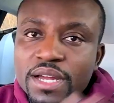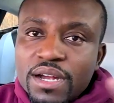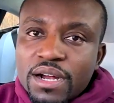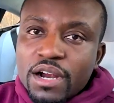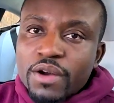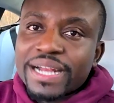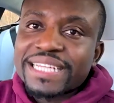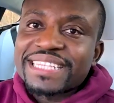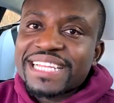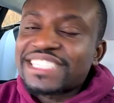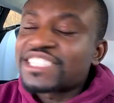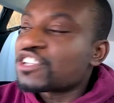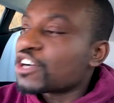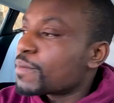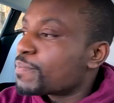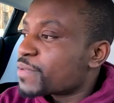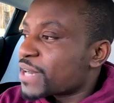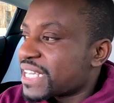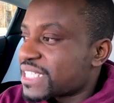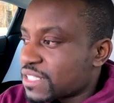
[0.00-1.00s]
Alright, let's
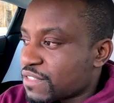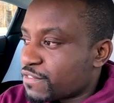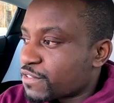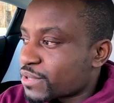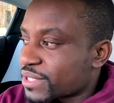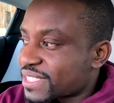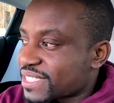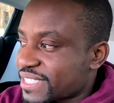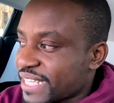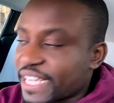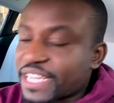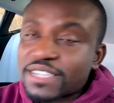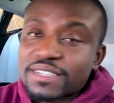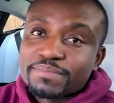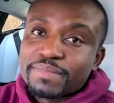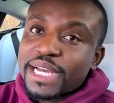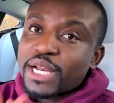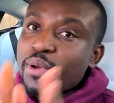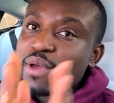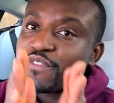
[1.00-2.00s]
talk pricing for a
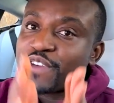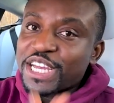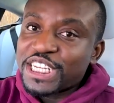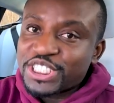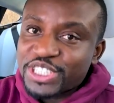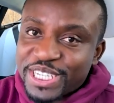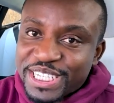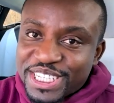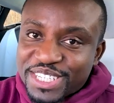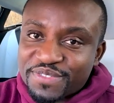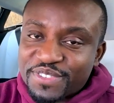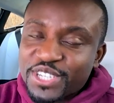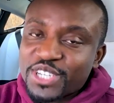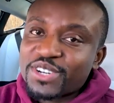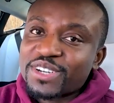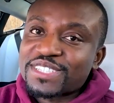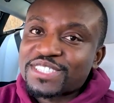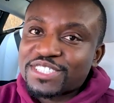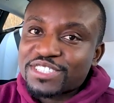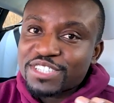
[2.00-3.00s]
second. By the way, if you're enjoying this
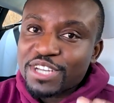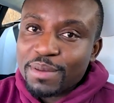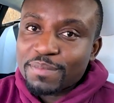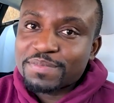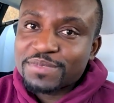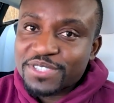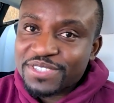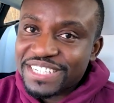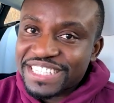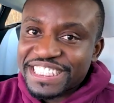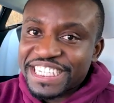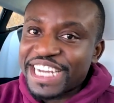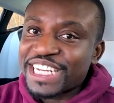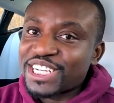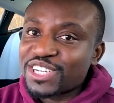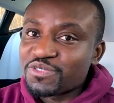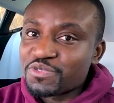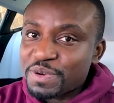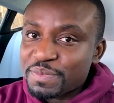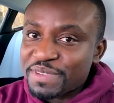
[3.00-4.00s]
video, a sub to the
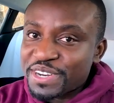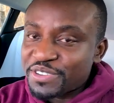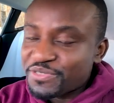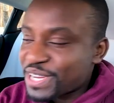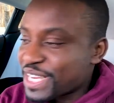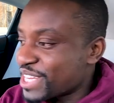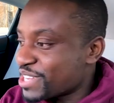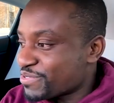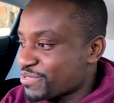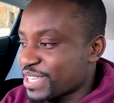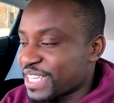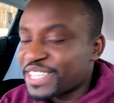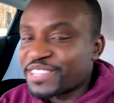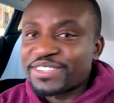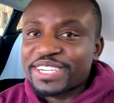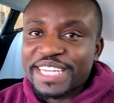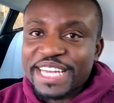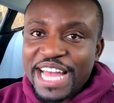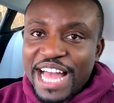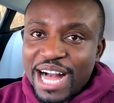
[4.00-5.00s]
channel would be really, really,
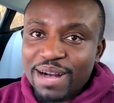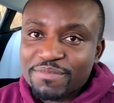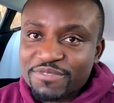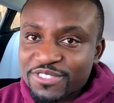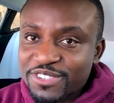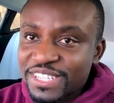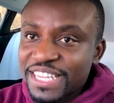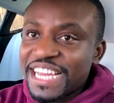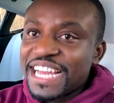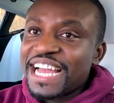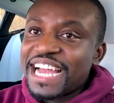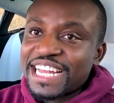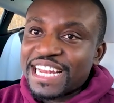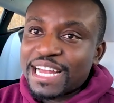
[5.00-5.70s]
really helpful and